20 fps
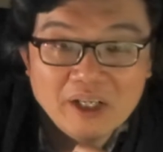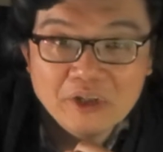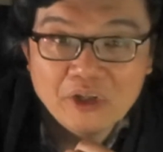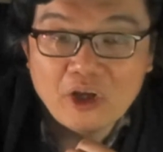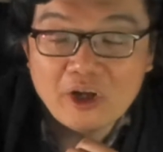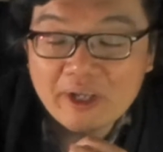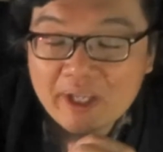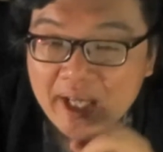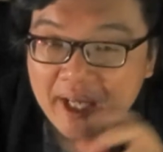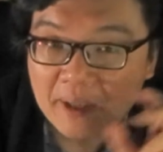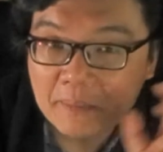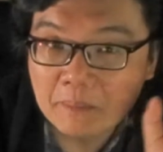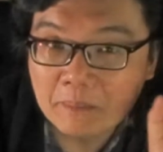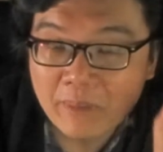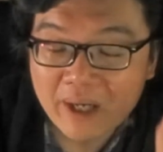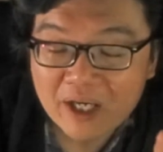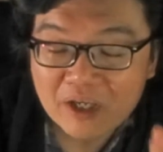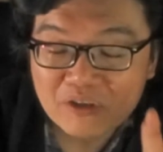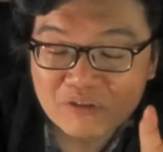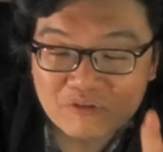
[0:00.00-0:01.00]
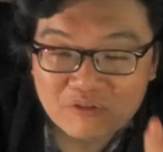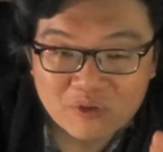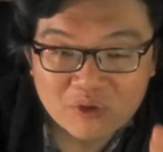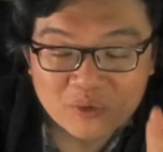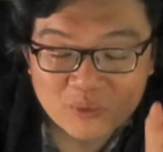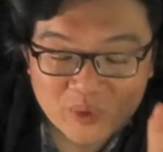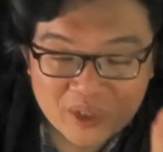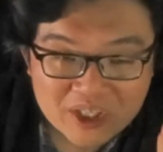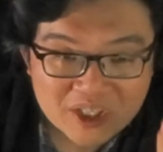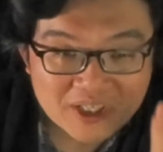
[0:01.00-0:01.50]
not a
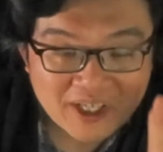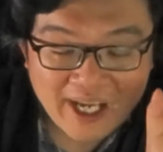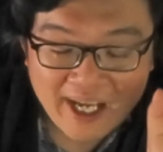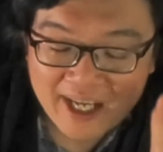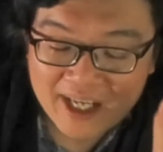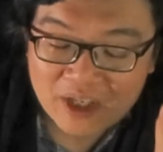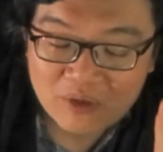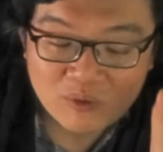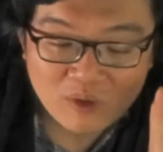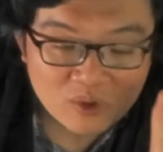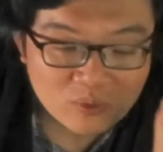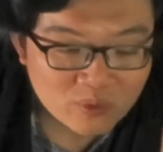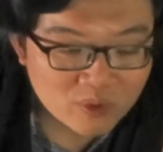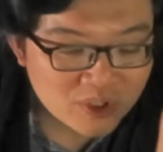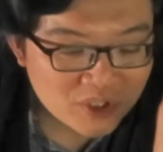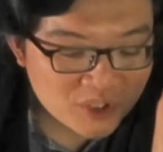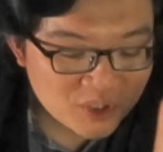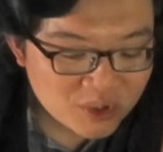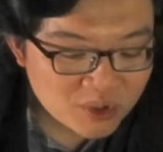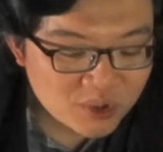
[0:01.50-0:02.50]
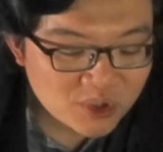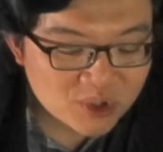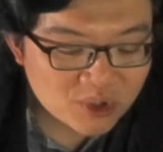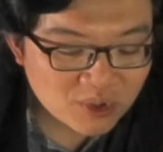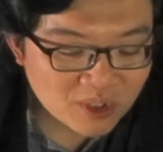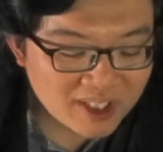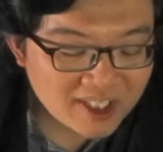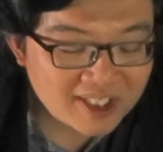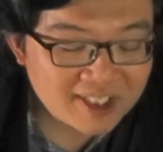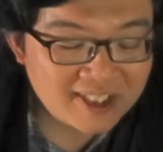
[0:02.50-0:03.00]
microphone which anyone would
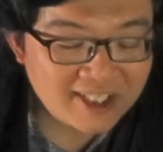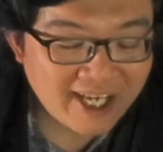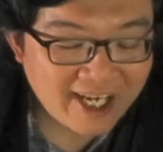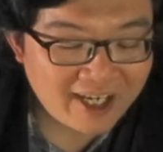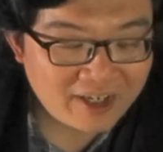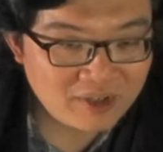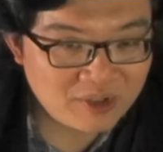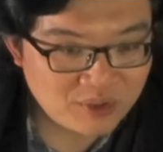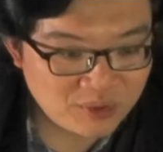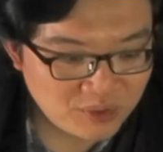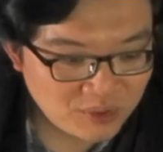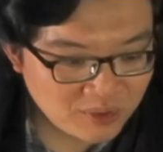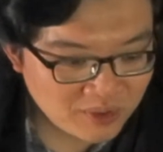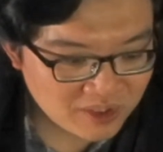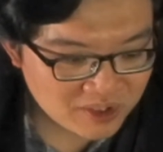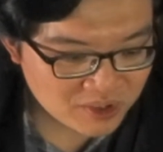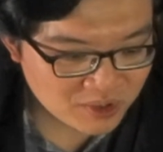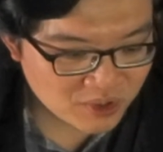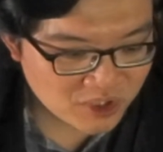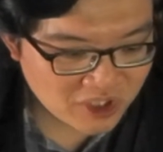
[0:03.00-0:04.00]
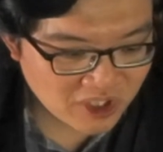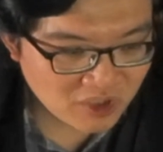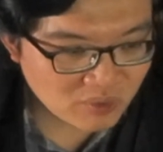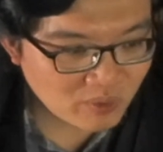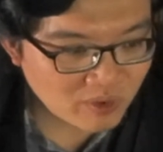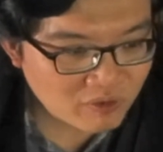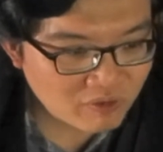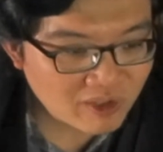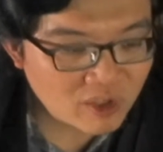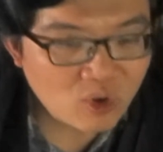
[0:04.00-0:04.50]
usually dare to associate
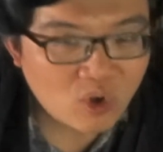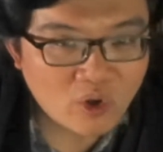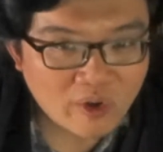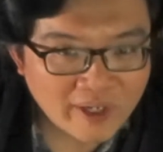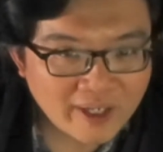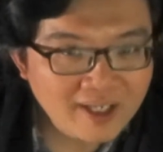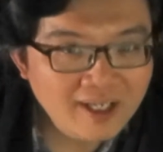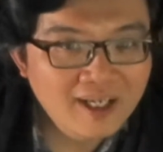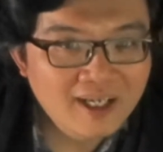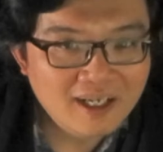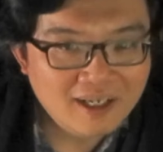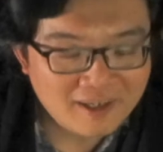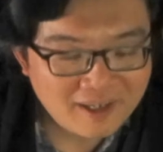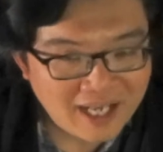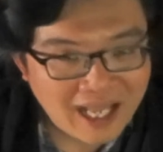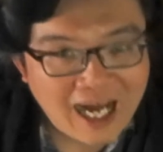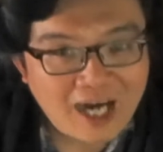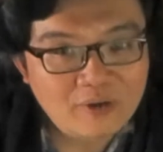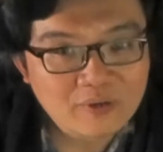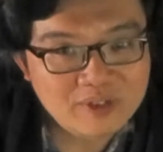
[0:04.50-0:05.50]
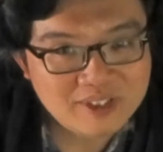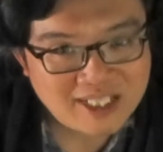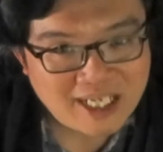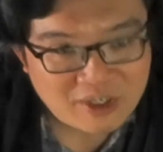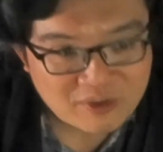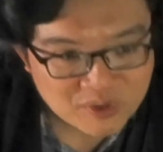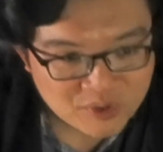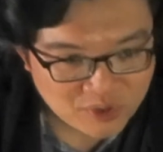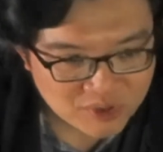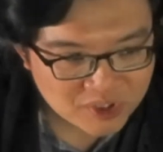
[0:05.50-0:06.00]
with recording loud
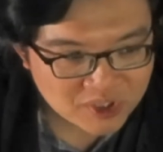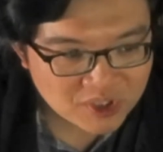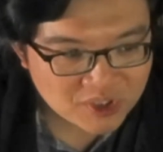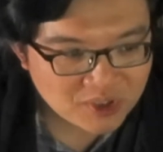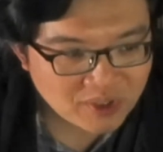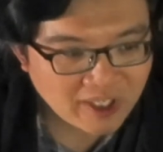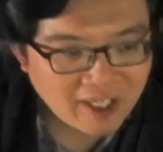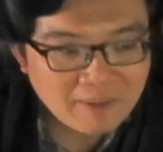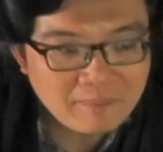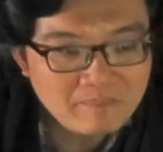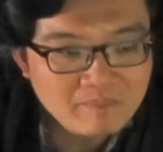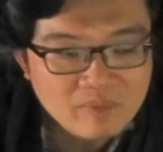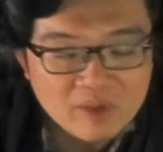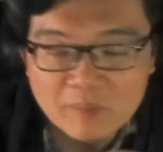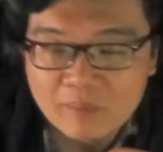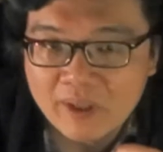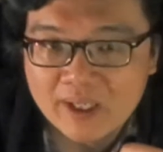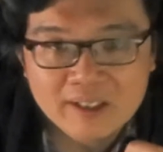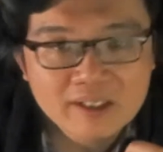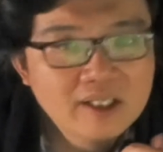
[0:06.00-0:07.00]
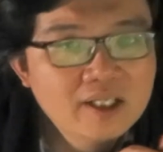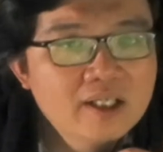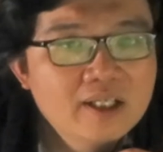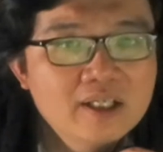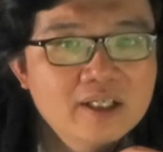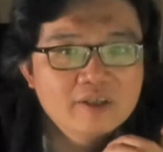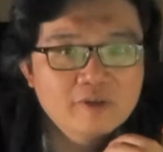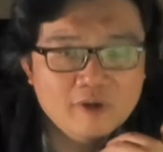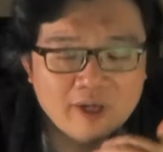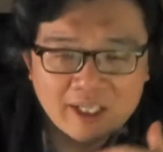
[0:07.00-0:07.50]
sound sources, okay? But
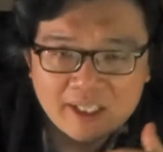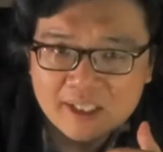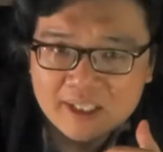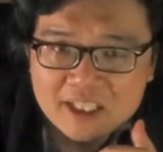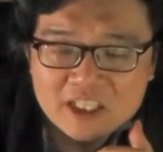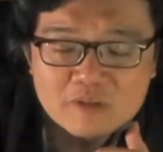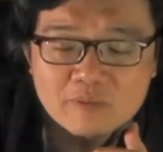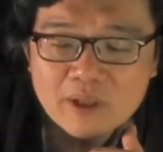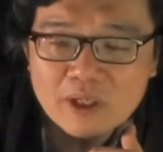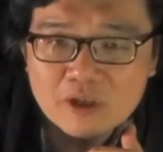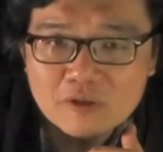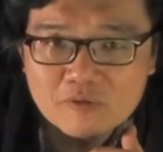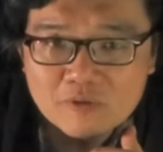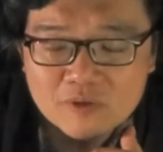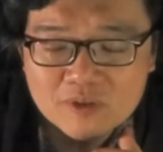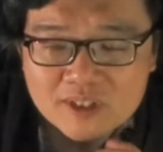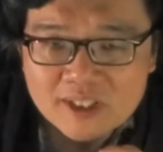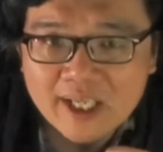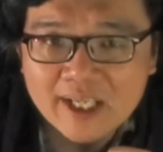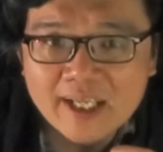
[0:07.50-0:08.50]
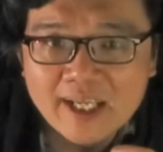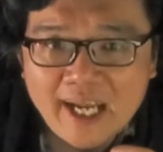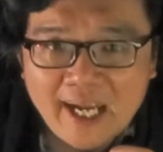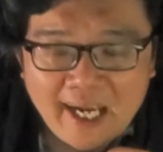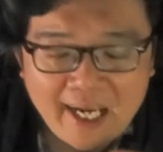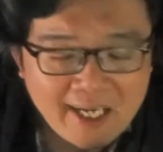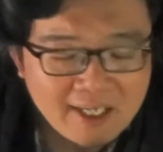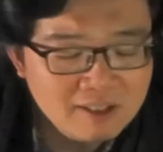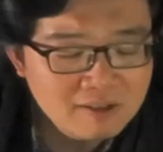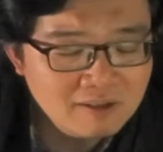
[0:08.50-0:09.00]
these microphones can
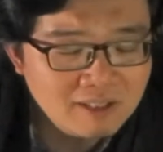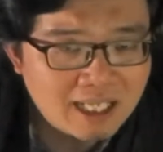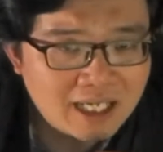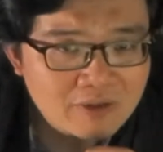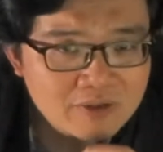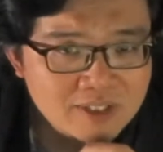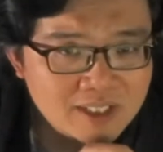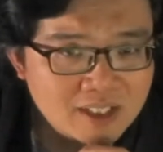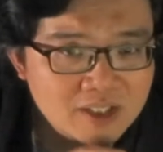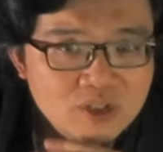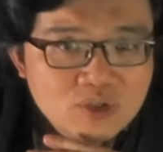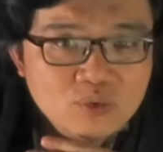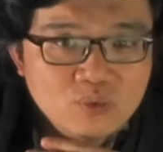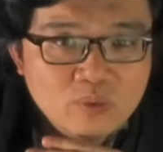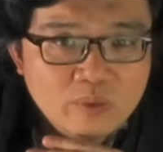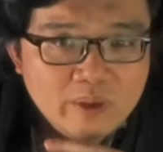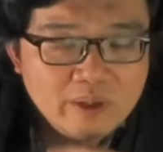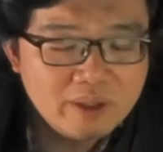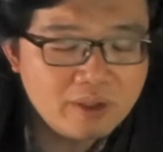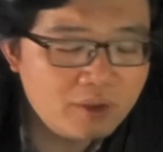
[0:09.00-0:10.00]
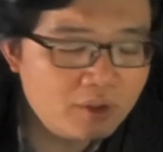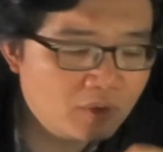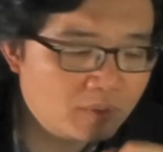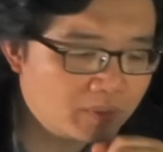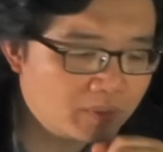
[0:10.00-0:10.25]
handle loud sounds with no